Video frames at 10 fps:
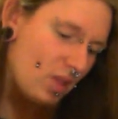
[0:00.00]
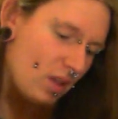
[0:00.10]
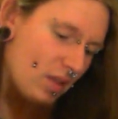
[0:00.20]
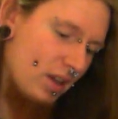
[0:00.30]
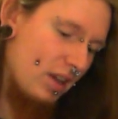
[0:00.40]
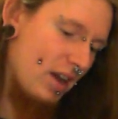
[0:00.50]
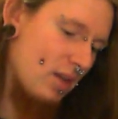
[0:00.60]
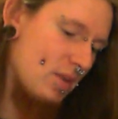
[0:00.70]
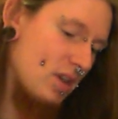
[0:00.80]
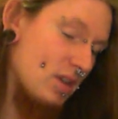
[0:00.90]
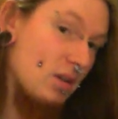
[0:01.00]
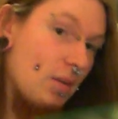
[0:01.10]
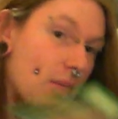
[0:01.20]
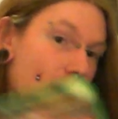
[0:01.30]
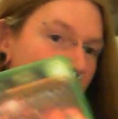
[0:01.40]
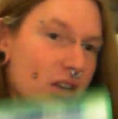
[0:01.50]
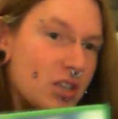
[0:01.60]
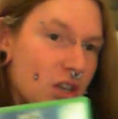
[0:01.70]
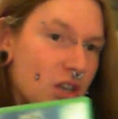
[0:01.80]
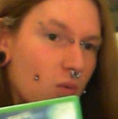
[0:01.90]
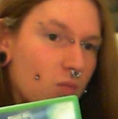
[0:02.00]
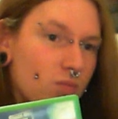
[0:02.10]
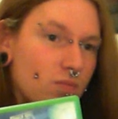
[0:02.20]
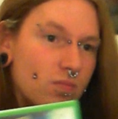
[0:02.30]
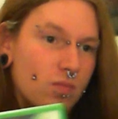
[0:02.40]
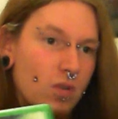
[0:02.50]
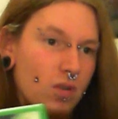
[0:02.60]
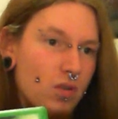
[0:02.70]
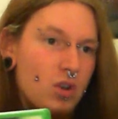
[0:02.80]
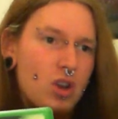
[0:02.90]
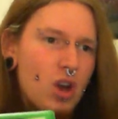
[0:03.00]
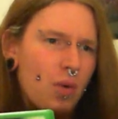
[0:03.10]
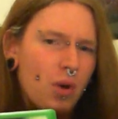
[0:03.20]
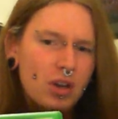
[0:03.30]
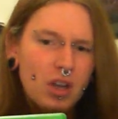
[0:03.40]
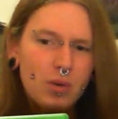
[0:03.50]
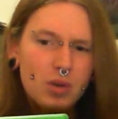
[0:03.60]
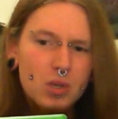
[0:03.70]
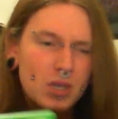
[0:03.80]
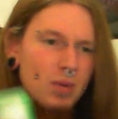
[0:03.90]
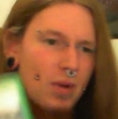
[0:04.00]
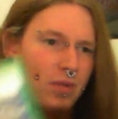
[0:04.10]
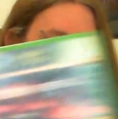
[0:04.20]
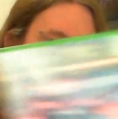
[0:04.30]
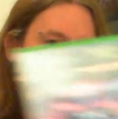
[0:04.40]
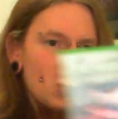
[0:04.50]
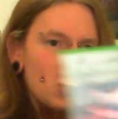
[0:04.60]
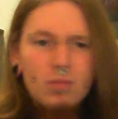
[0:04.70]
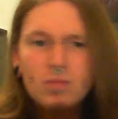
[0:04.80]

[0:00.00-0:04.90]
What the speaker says: and that game is Mecha Assault. No idea what to expect from this.